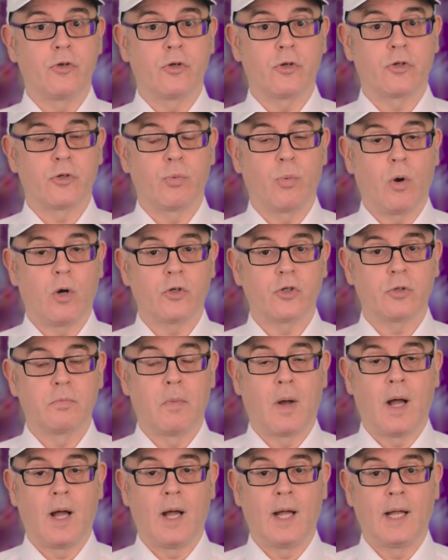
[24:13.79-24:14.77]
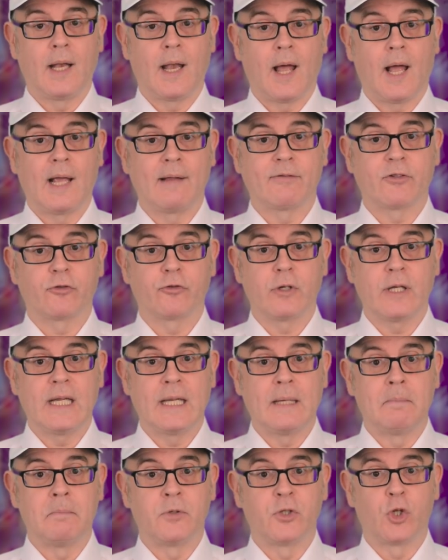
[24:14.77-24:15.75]
just watch my live
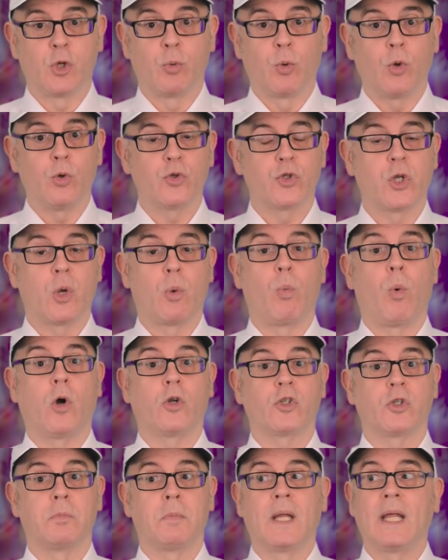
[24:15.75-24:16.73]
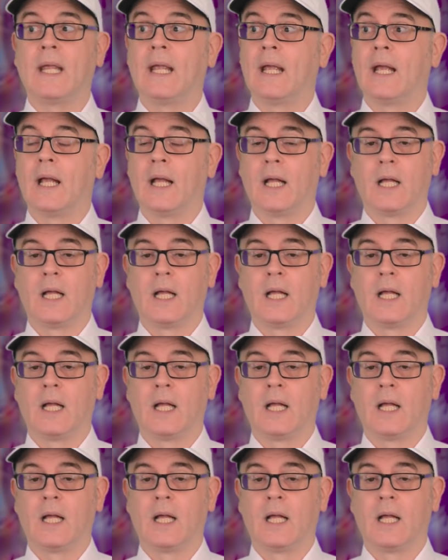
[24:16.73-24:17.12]
streams, you also watch me